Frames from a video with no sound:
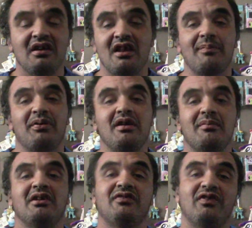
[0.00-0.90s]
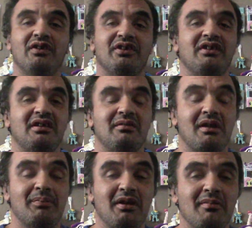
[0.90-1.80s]
they pretty much feel that the,
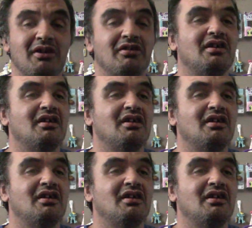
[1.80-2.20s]
they pretty much